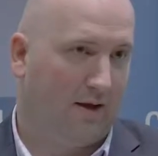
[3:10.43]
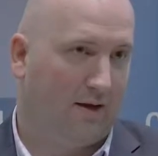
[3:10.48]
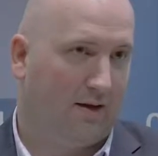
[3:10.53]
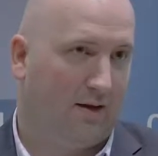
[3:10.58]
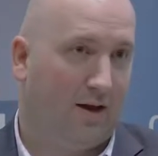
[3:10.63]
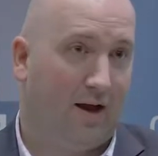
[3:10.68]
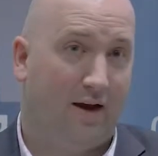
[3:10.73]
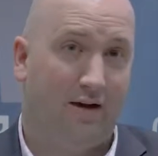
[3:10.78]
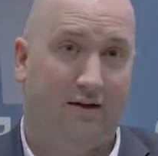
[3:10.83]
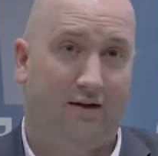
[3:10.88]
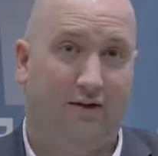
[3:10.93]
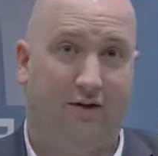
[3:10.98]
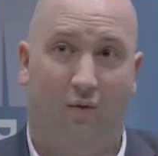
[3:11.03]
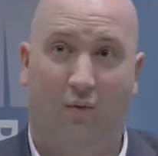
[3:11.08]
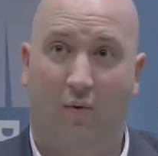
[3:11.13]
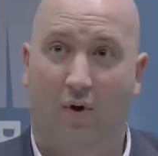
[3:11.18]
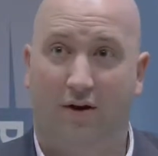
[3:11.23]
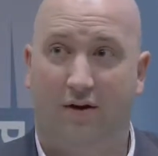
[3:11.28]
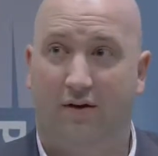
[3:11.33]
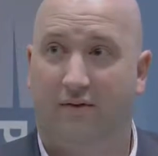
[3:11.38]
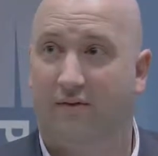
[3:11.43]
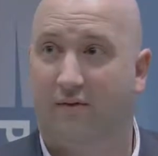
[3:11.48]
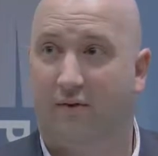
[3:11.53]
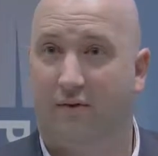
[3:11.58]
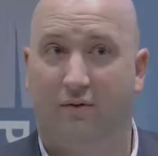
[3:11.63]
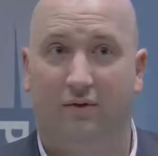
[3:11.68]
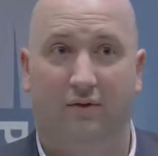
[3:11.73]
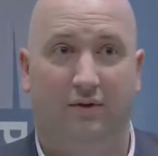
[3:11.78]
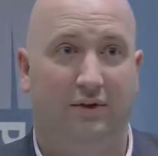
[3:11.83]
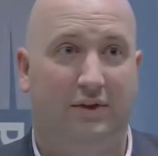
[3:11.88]
Clayton's a
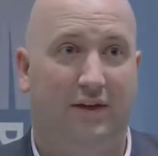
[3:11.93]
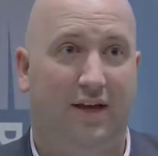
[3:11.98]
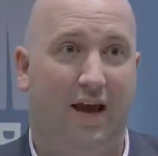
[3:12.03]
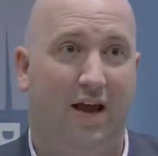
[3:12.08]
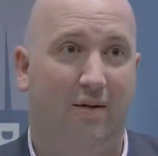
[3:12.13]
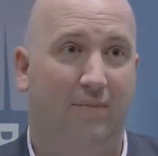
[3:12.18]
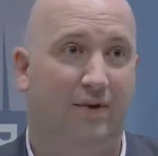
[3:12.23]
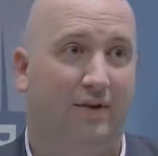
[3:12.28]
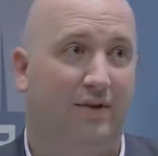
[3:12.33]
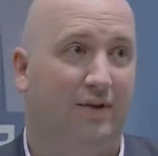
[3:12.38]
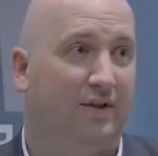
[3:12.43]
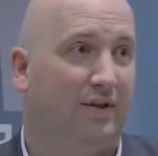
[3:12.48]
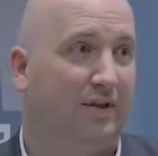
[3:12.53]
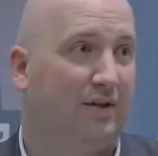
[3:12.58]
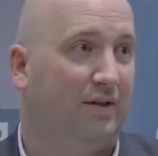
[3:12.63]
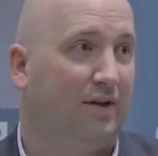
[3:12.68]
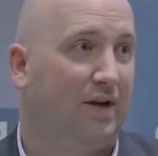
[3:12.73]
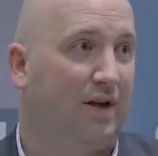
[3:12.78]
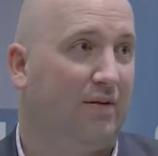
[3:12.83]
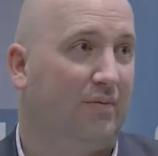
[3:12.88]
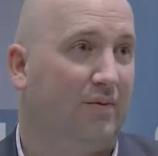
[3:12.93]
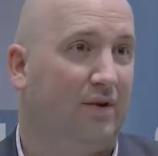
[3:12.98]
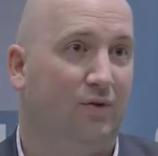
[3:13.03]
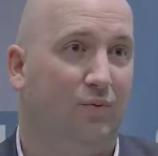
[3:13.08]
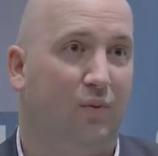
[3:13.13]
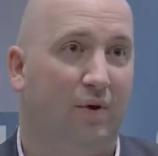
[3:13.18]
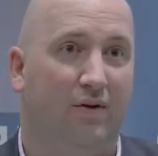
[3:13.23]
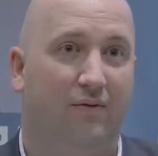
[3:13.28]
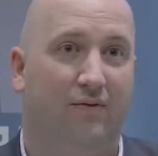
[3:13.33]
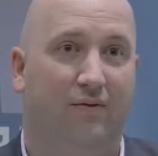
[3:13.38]
wonderful campus. There's
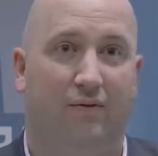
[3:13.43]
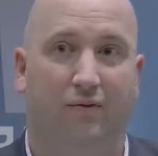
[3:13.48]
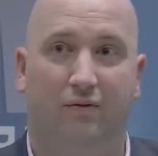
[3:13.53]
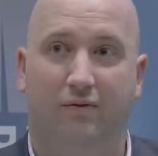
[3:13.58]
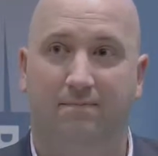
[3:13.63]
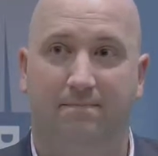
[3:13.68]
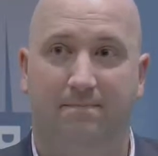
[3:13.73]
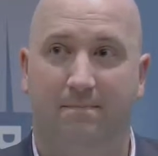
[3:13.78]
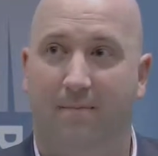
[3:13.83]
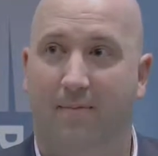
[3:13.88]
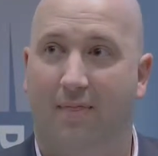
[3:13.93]
wonderful